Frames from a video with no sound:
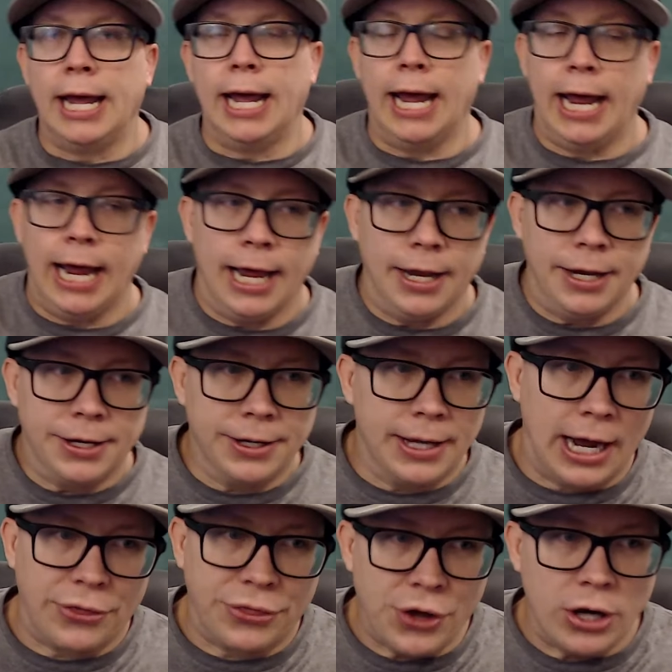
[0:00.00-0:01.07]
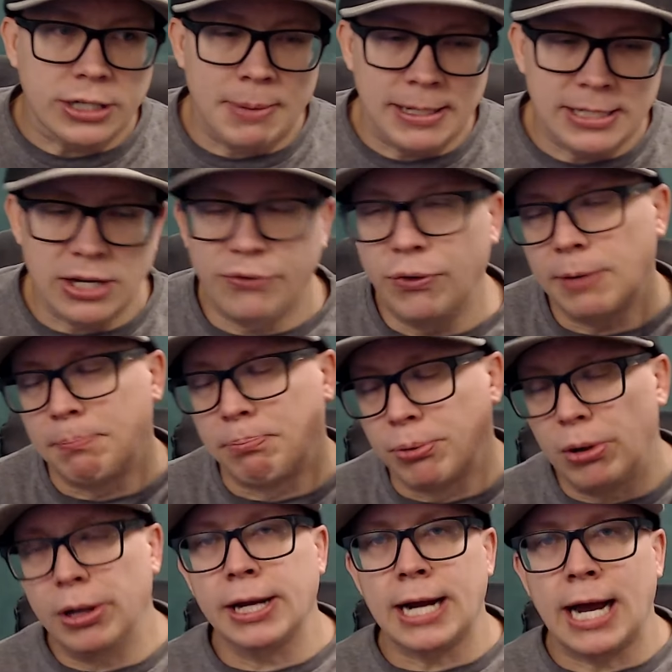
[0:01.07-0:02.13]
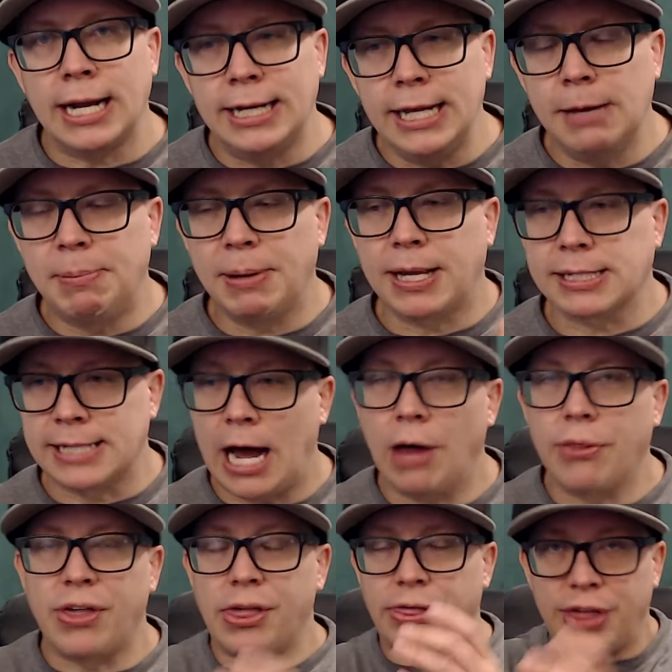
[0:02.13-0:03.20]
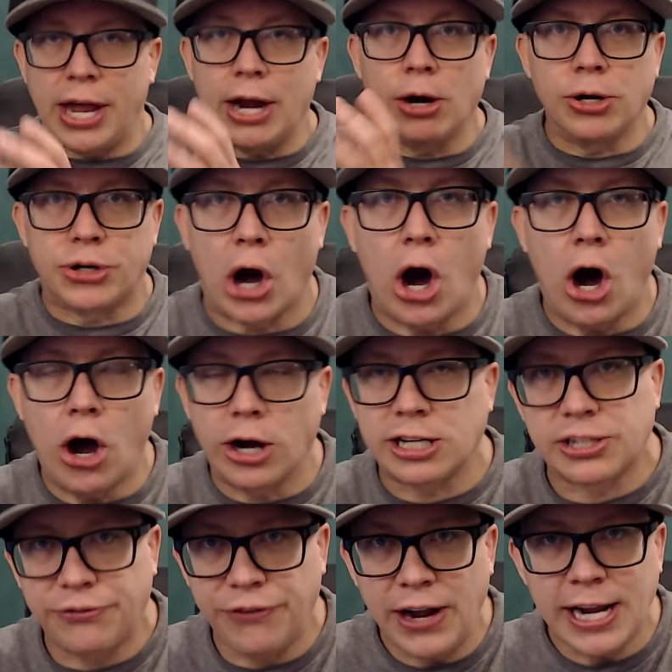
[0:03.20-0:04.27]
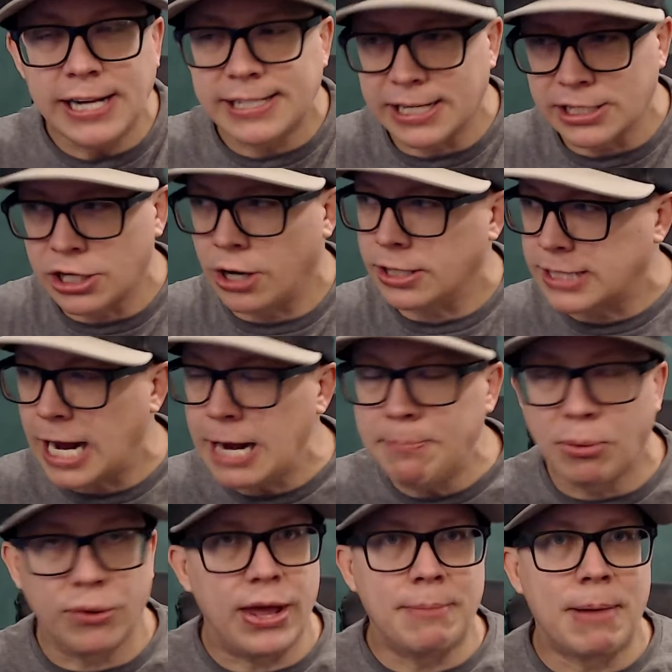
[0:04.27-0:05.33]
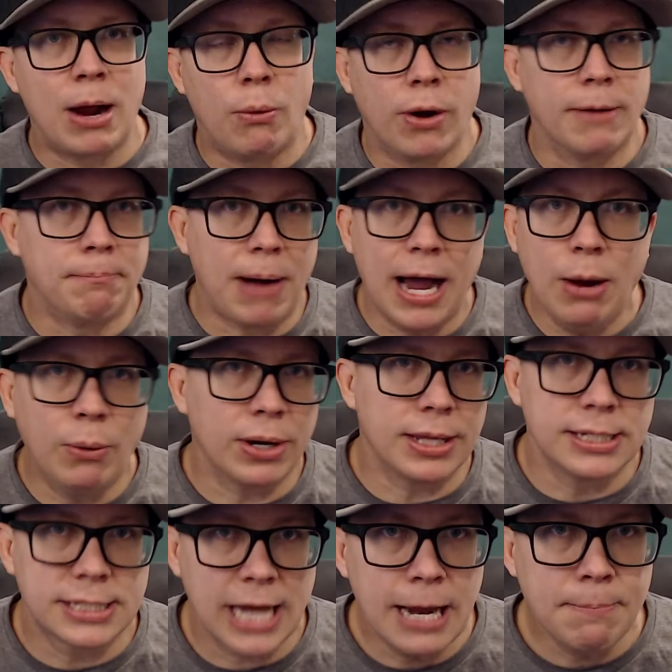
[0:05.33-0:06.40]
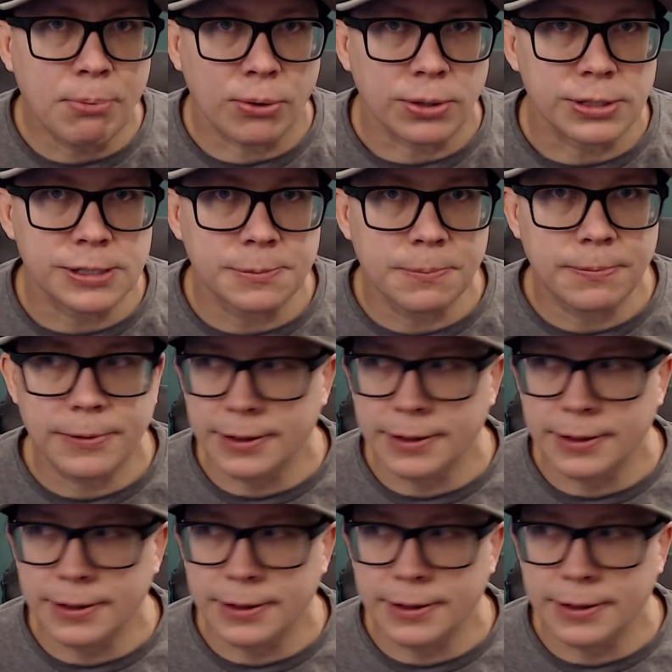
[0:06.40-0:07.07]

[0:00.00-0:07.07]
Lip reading: And I thought to myself, what a brilliant idea, because now that their dog's face is on a skateboard, they might want to buy one of these skateboards.